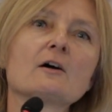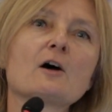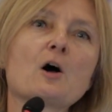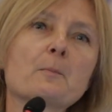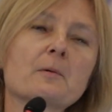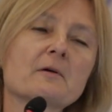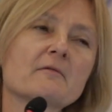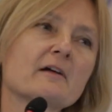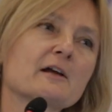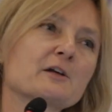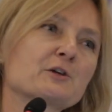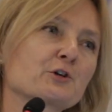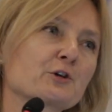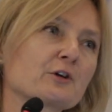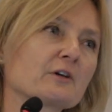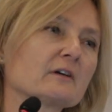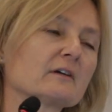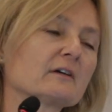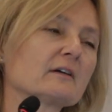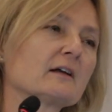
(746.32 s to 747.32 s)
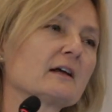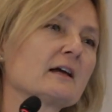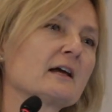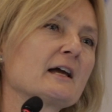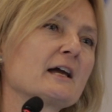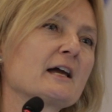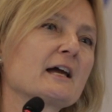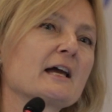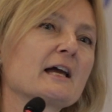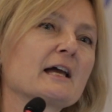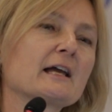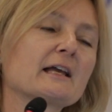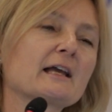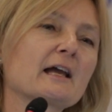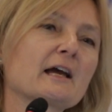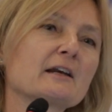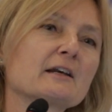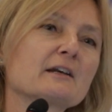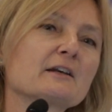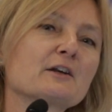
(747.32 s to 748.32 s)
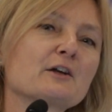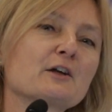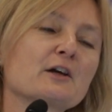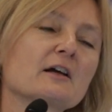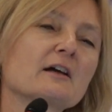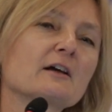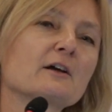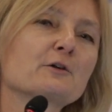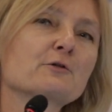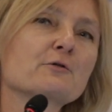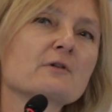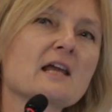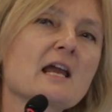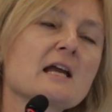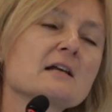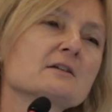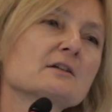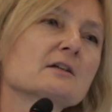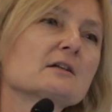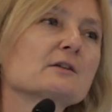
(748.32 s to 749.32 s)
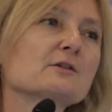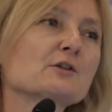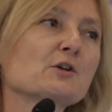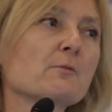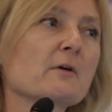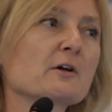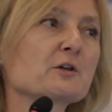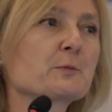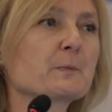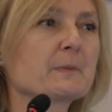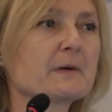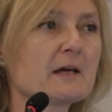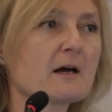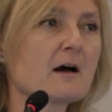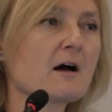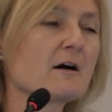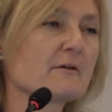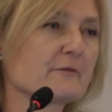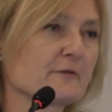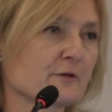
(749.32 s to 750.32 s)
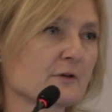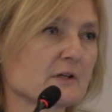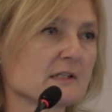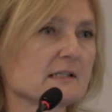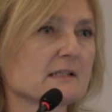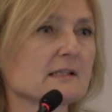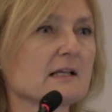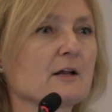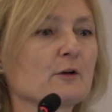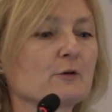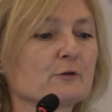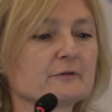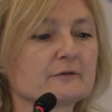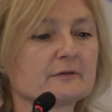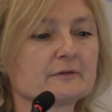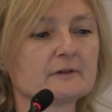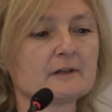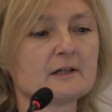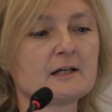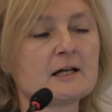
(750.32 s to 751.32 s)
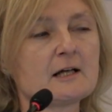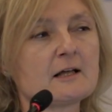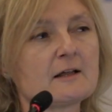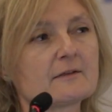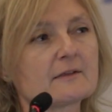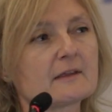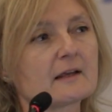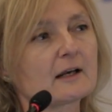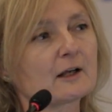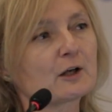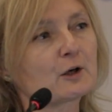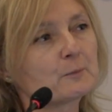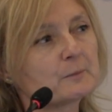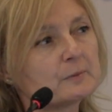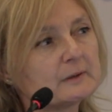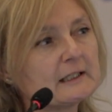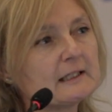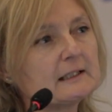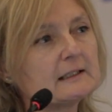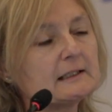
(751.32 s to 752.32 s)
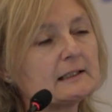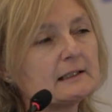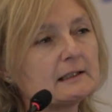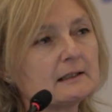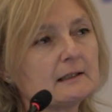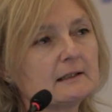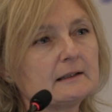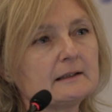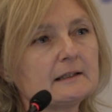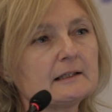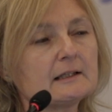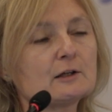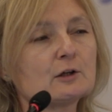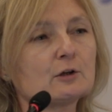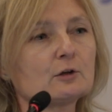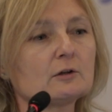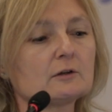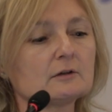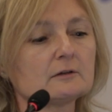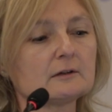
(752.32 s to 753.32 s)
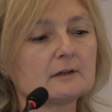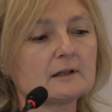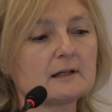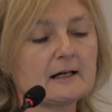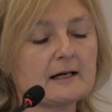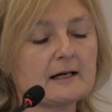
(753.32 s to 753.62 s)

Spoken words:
operation can create so much PR for itself that a completely legal